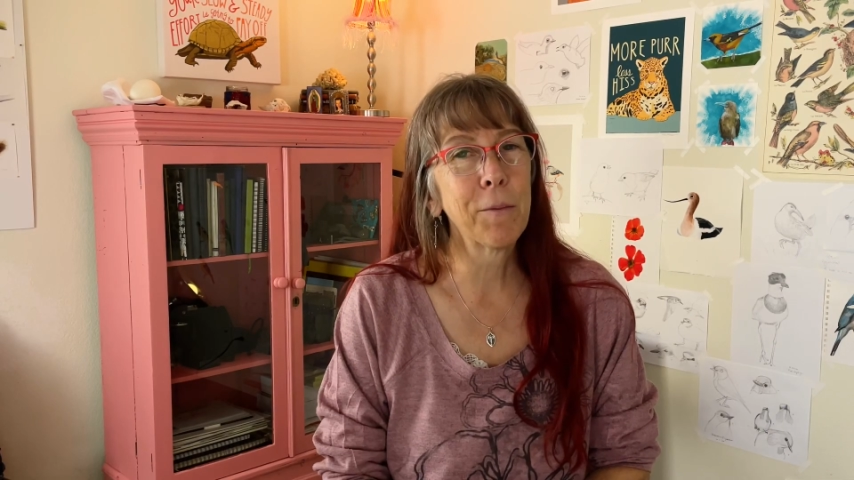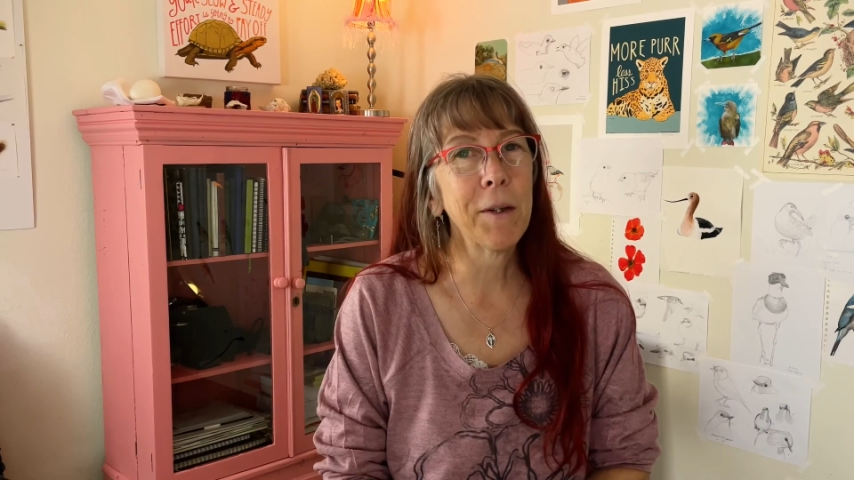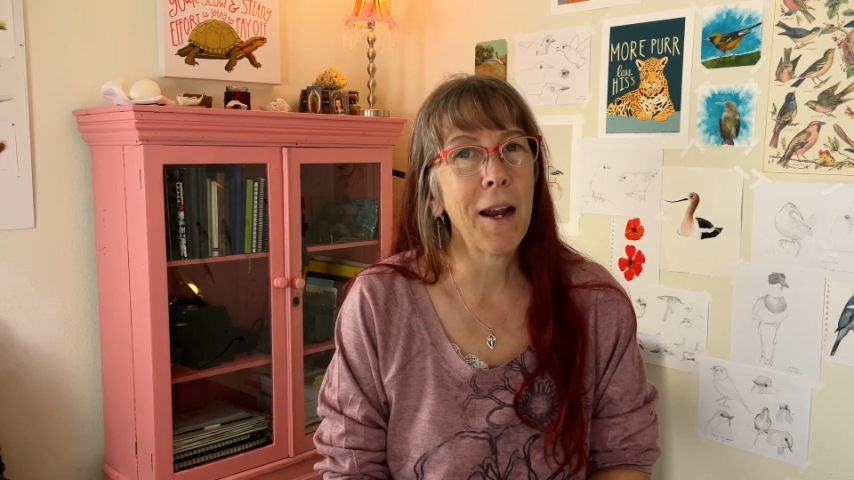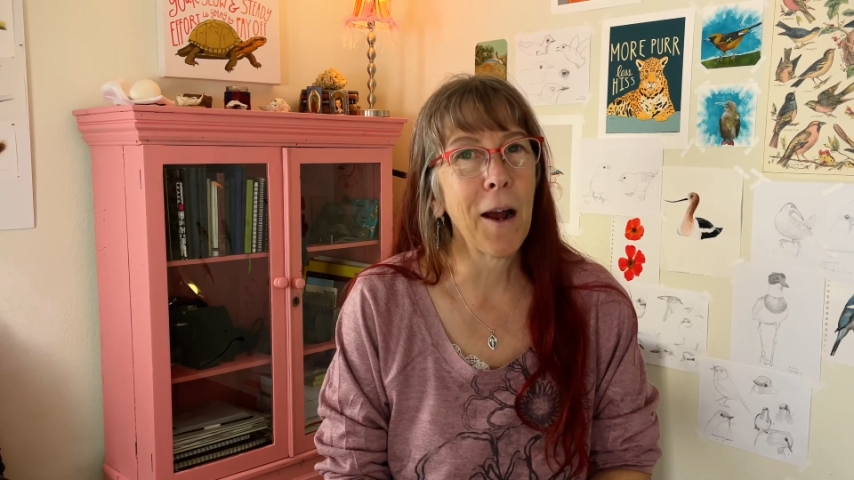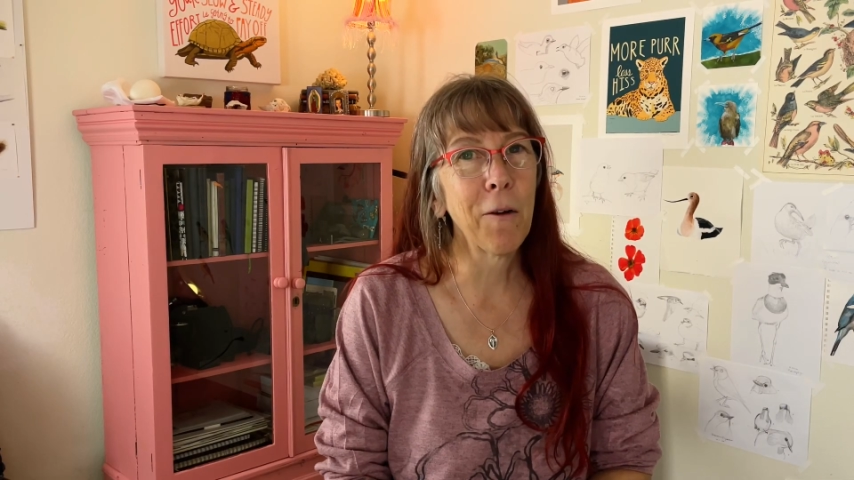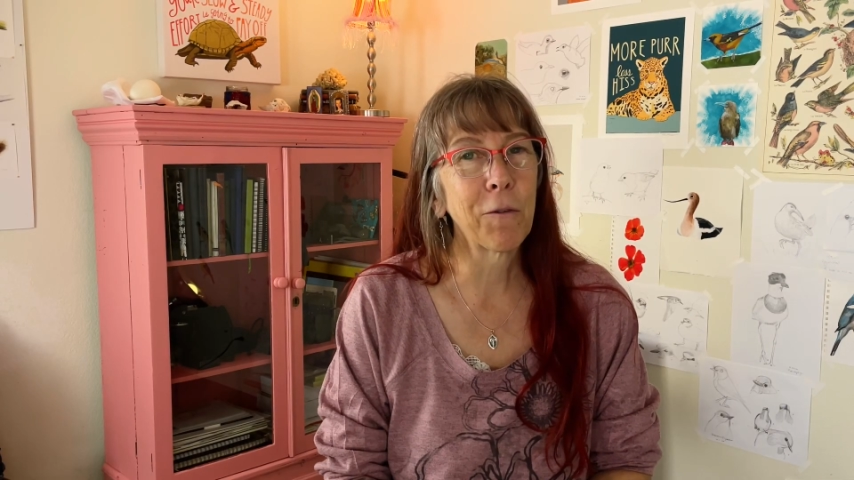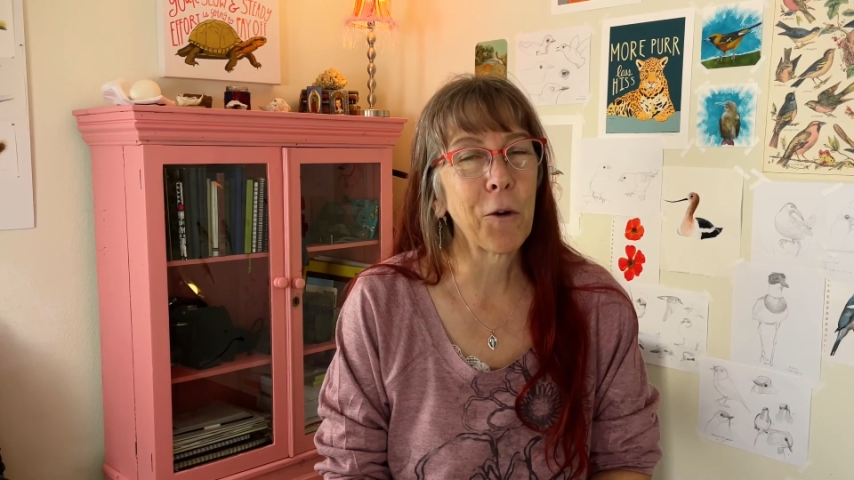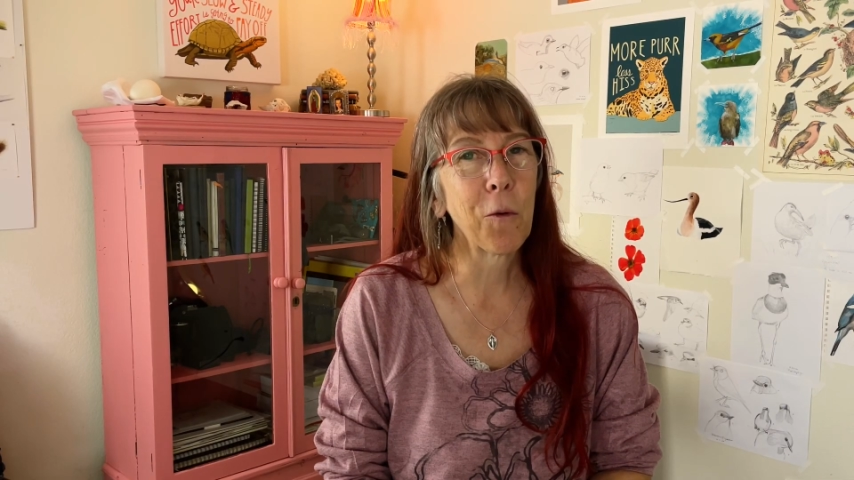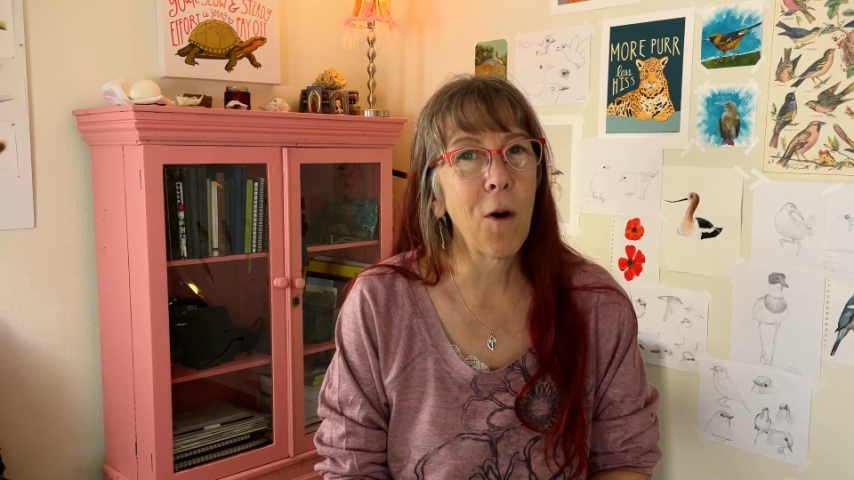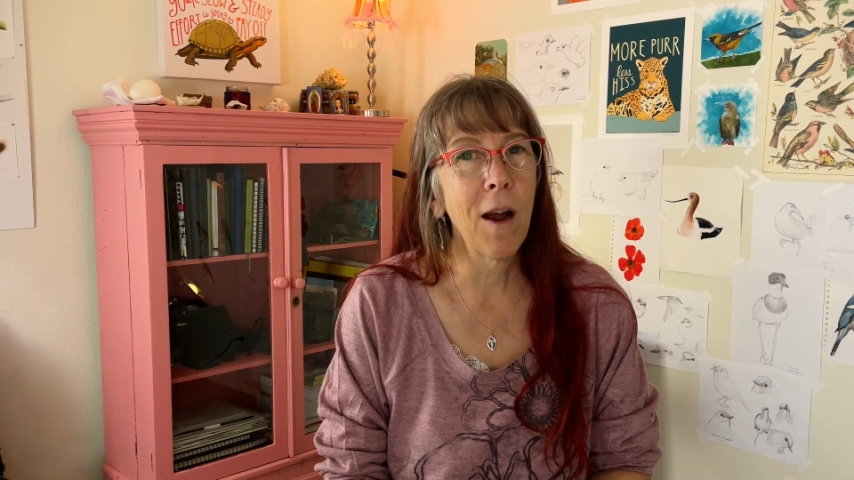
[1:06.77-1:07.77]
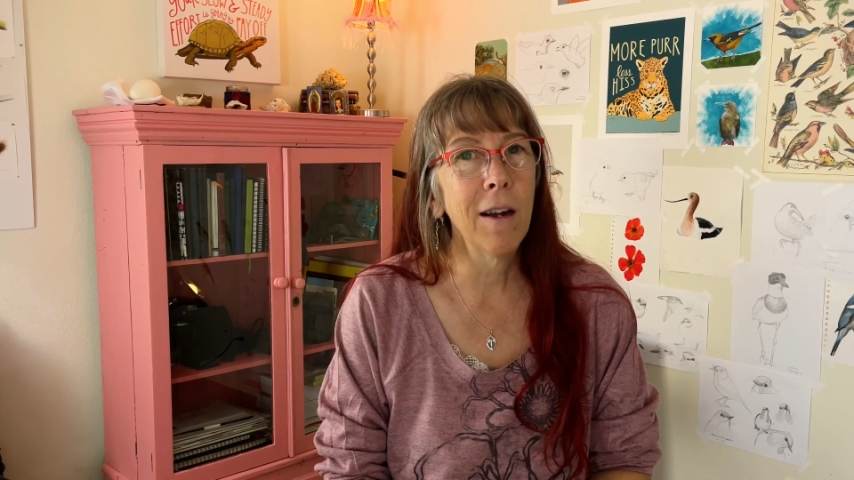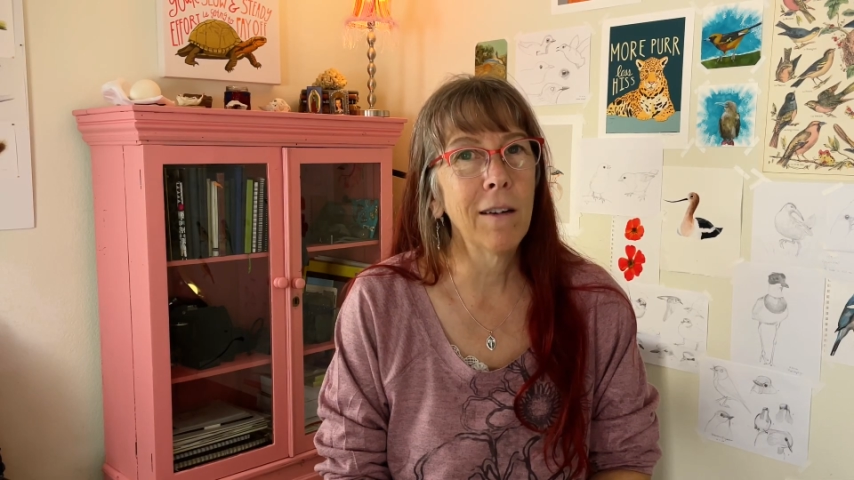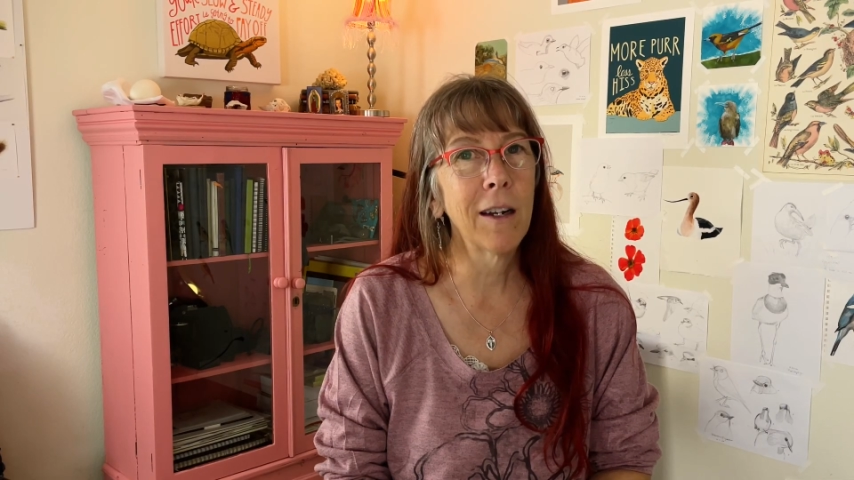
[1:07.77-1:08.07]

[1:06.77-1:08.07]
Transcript: been out for a while,